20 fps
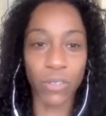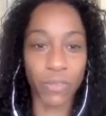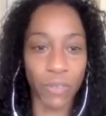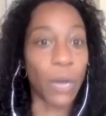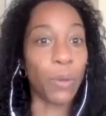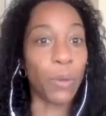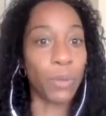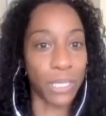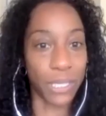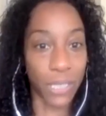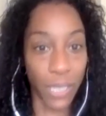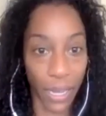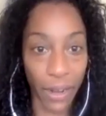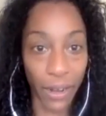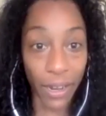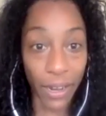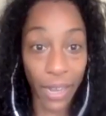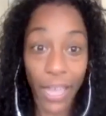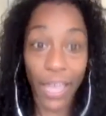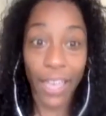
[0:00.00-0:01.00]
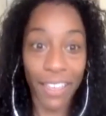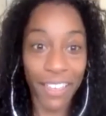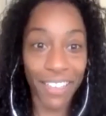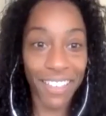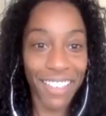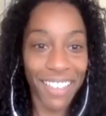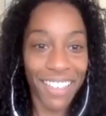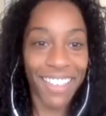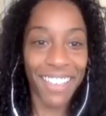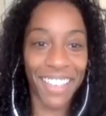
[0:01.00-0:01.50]
I was there yet.
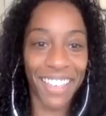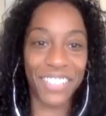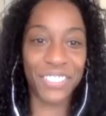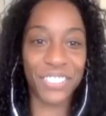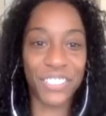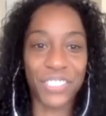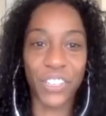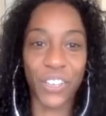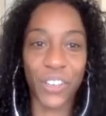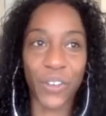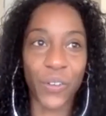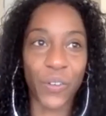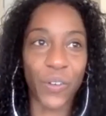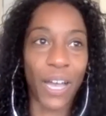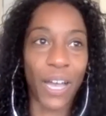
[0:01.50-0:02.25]
And so